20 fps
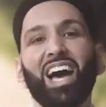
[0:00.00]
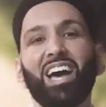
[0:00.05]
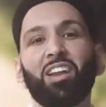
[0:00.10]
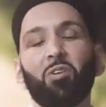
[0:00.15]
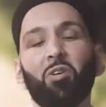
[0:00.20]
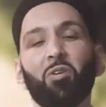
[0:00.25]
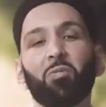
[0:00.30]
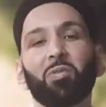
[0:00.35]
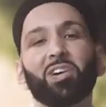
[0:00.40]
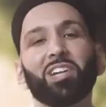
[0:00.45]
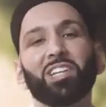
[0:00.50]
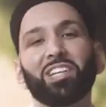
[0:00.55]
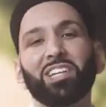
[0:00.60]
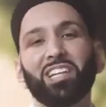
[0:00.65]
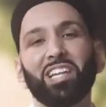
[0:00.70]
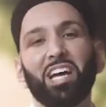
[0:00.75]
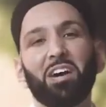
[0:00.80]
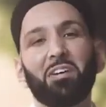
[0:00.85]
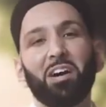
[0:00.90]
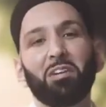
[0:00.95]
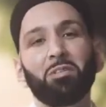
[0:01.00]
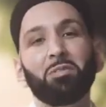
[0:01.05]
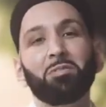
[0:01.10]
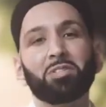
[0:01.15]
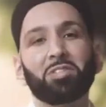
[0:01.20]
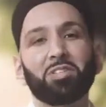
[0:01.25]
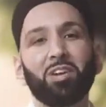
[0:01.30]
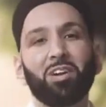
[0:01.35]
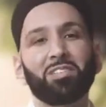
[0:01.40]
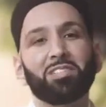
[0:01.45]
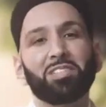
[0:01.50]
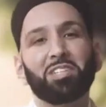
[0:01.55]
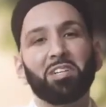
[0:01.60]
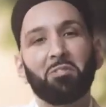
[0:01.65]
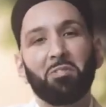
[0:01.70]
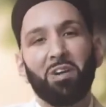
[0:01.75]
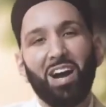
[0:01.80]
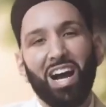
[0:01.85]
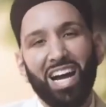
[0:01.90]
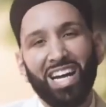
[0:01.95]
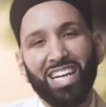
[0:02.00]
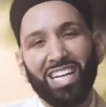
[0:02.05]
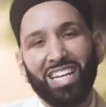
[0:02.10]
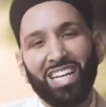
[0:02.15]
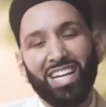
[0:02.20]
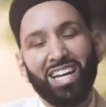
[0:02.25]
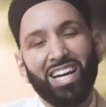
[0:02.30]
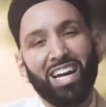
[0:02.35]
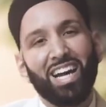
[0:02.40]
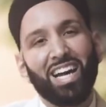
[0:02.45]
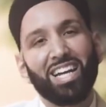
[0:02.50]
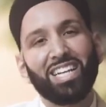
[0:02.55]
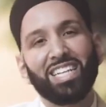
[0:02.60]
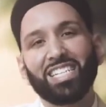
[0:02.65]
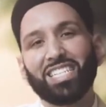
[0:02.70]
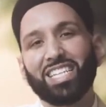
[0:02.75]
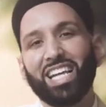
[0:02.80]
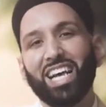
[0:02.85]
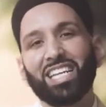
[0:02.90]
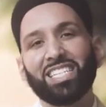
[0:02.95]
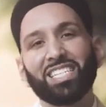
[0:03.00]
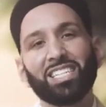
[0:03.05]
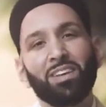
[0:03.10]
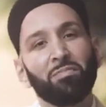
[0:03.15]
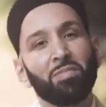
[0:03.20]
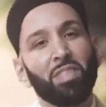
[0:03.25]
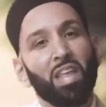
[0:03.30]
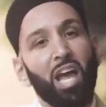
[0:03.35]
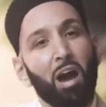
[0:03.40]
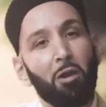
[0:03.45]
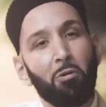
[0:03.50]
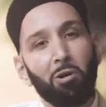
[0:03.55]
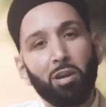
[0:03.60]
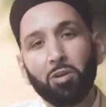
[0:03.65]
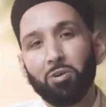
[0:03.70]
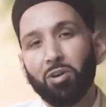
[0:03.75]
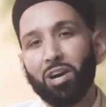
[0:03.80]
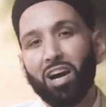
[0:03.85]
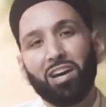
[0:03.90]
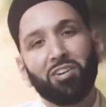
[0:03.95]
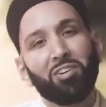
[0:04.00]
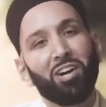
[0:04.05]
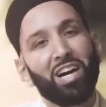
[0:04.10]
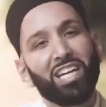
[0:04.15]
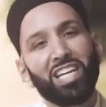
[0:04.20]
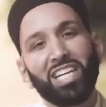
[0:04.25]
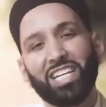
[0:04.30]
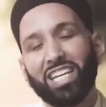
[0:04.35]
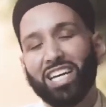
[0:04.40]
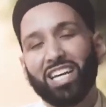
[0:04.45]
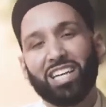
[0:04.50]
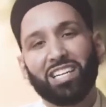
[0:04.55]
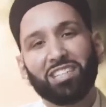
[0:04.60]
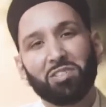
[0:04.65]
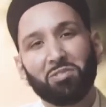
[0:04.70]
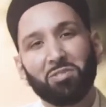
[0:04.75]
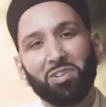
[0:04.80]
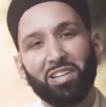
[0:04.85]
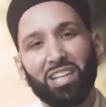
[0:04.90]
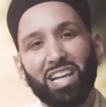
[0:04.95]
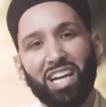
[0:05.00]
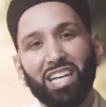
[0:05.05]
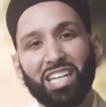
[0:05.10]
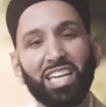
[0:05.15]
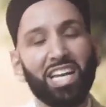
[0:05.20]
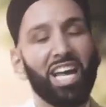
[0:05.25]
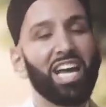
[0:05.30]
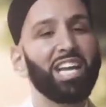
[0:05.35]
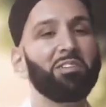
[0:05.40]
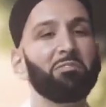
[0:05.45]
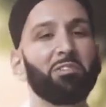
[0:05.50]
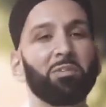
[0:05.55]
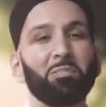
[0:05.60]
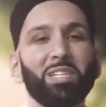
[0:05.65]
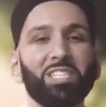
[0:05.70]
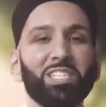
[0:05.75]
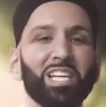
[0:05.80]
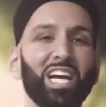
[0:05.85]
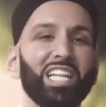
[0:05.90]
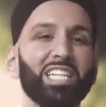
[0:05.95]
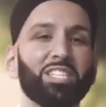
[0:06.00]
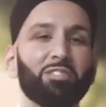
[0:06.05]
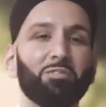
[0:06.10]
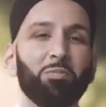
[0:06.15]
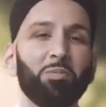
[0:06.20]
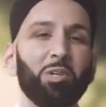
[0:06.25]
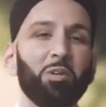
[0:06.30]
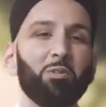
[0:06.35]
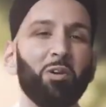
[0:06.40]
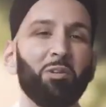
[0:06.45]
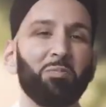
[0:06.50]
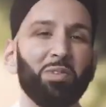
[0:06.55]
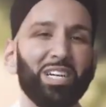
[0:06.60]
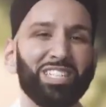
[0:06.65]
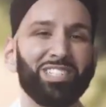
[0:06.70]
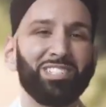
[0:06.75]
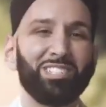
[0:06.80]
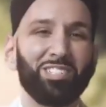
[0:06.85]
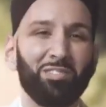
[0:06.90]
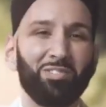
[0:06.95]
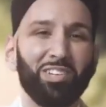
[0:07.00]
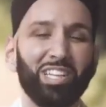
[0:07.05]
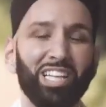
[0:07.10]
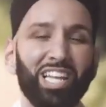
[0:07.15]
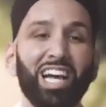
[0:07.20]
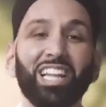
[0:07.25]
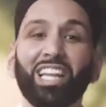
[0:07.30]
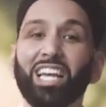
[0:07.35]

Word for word: And Umar anhu starts to cry and he says, ya Rasulullah, can anyone be jealous from you, O Messenger of Allah?